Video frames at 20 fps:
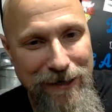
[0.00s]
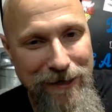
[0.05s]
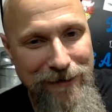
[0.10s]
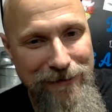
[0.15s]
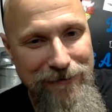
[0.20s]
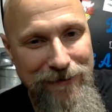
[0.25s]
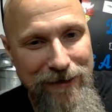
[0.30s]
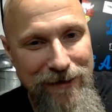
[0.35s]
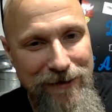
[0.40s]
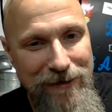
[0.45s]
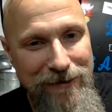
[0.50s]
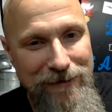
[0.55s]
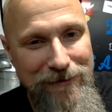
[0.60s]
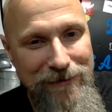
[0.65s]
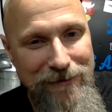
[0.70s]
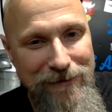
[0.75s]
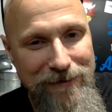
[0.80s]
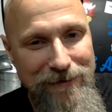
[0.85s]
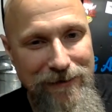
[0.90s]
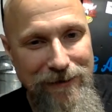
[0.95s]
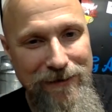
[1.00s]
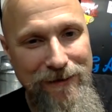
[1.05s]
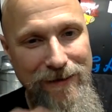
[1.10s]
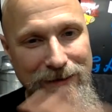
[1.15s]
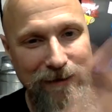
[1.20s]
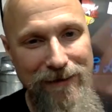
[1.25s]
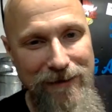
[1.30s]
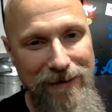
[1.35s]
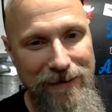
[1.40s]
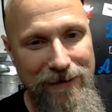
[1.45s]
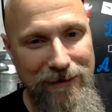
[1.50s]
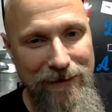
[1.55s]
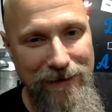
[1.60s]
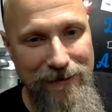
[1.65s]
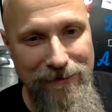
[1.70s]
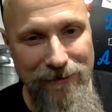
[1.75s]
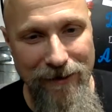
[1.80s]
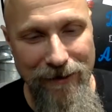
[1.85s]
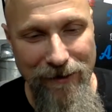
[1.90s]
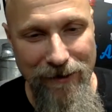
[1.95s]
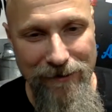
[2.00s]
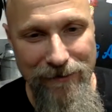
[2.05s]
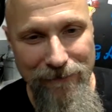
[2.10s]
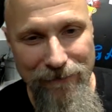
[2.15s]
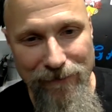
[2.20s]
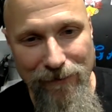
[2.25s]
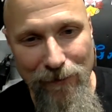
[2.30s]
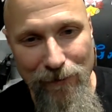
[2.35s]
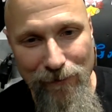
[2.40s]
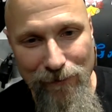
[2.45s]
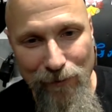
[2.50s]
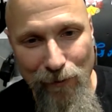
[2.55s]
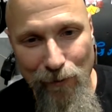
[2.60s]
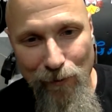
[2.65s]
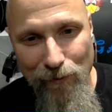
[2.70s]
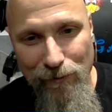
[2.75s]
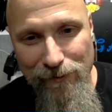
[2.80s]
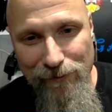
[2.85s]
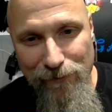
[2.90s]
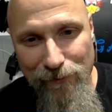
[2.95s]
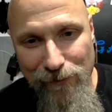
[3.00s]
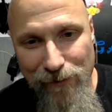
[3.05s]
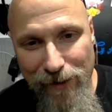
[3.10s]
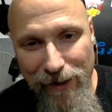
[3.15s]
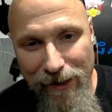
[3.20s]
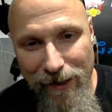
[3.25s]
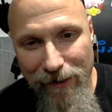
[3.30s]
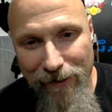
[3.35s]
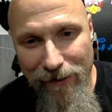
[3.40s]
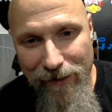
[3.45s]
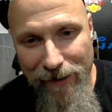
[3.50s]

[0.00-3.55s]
I try not to float tools through the air